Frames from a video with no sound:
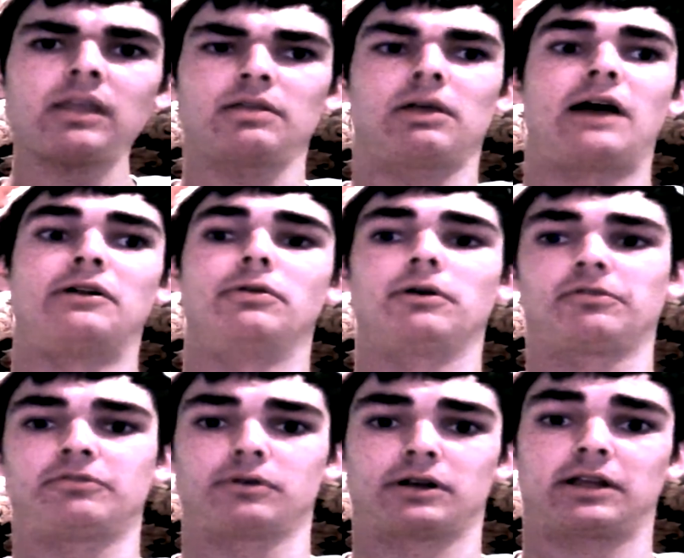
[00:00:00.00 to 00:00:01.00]
I know those
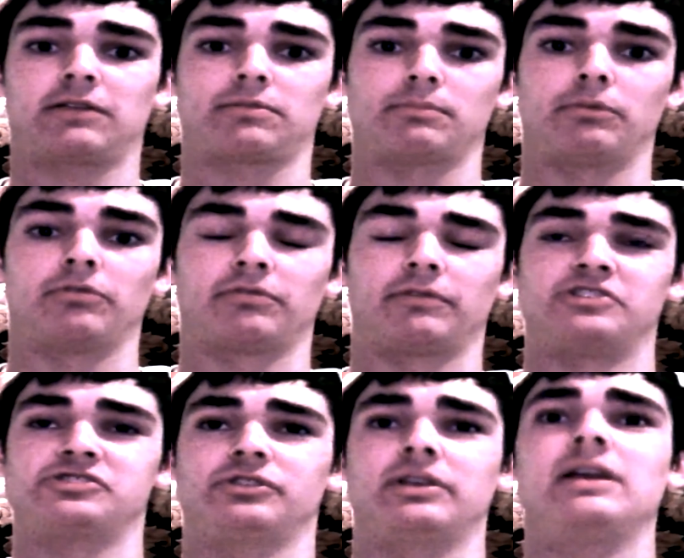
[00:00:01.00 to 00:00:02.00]
two are going to get some boosts
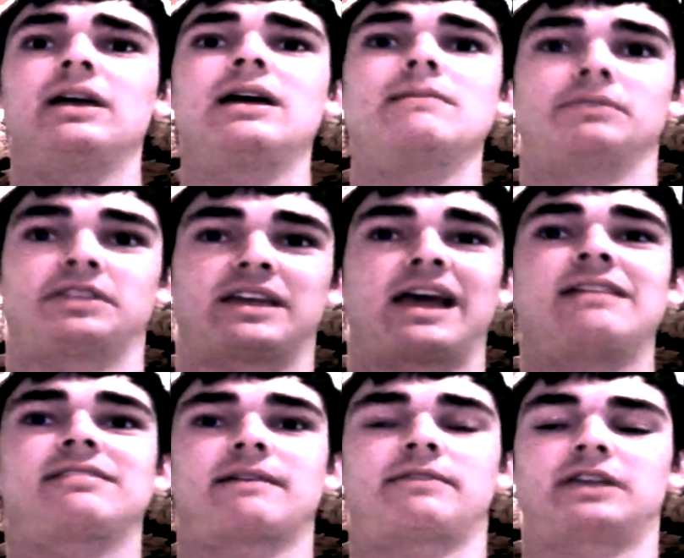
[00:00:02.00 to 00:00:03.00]
eventually, but the
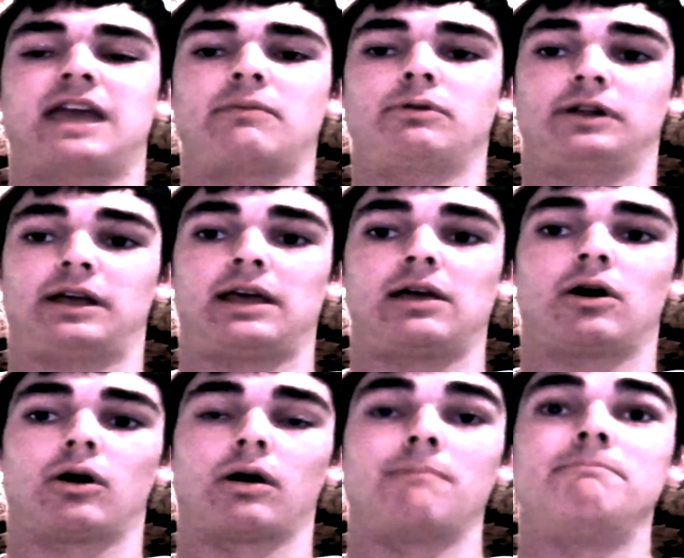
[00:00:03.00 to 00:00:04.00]
K7 and K1A
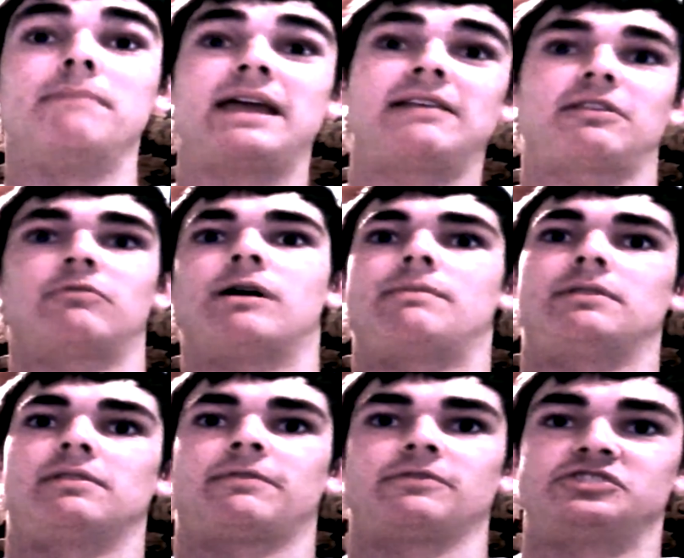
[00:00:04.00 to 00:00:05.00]
are amazing
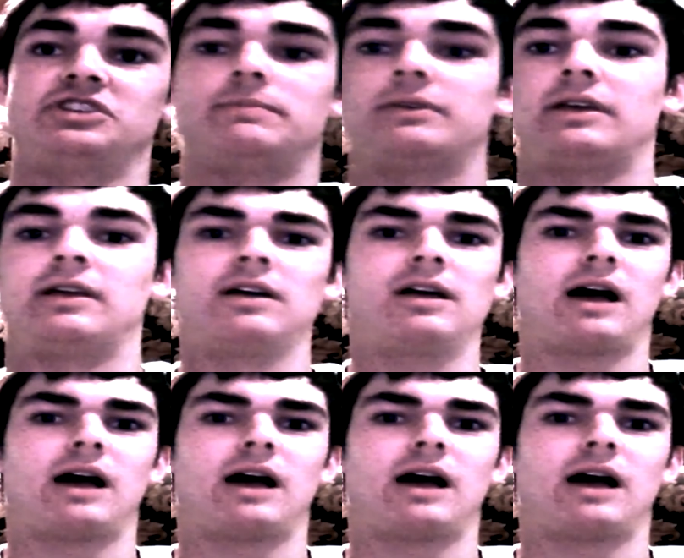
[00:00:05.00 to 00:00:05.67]
weapons for GP.